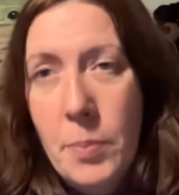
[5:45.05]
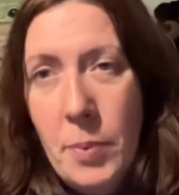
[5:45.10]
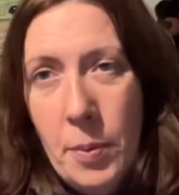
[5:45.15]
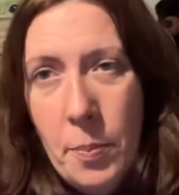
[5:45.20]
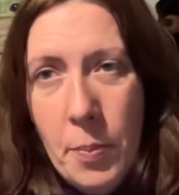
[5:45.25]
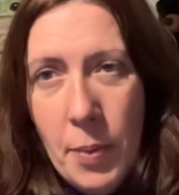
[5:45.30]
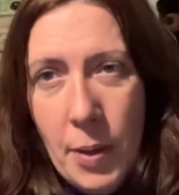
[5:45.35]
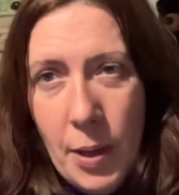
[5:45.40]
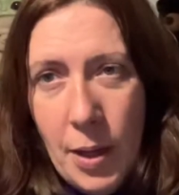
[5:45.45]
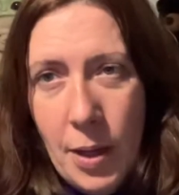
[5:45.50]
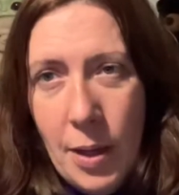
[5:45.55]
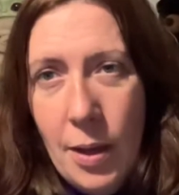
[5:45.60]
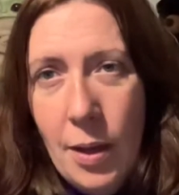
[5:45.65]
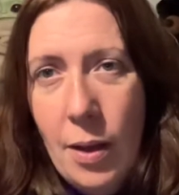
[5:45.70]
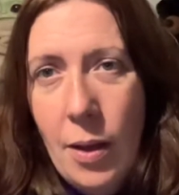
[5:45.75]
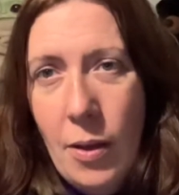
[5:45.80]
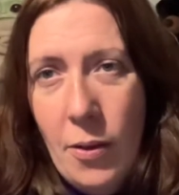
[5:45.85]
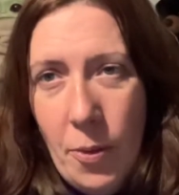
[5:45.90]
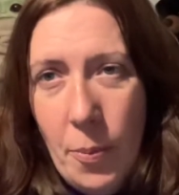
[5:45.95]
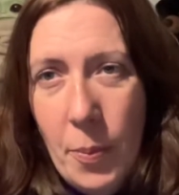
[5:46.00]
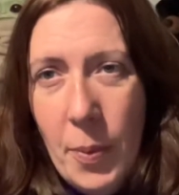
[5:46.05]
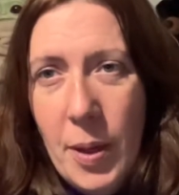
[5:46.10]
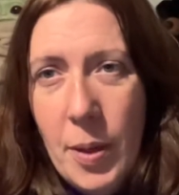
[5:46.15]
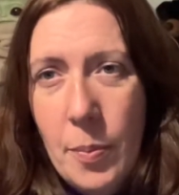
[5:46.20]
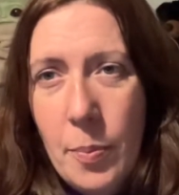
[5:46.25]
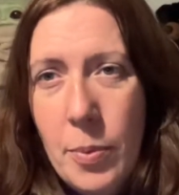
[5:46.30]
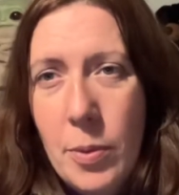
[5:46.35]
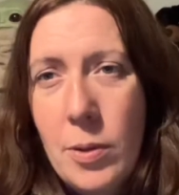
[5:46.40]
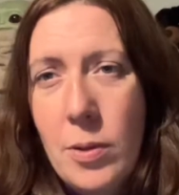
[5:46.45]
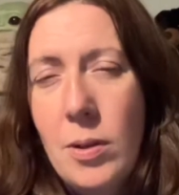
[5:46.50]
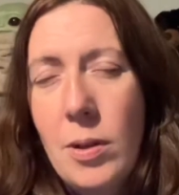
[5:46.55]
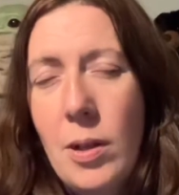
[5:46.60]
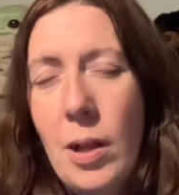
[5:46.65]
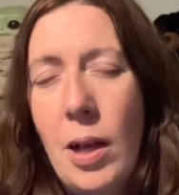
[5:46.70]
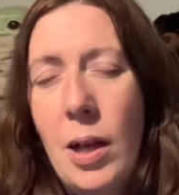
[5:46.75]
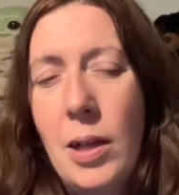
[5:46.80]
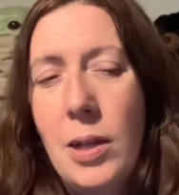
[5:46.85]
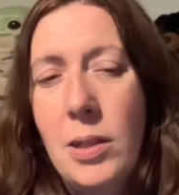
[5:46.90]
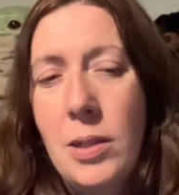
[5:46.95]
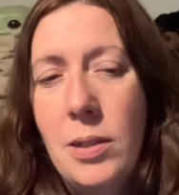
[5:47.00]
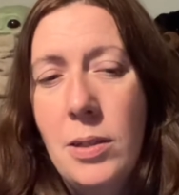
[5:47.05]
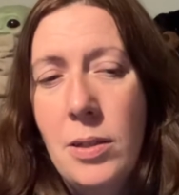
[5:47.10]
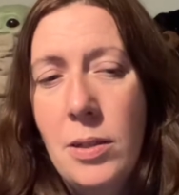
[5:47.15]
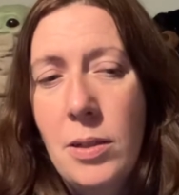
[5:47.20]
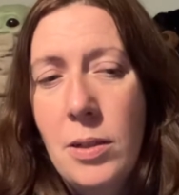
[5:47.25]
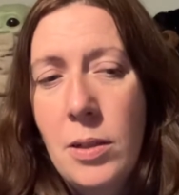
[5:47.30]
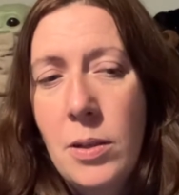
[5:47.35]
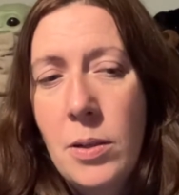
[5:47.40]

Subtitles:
but by other people, and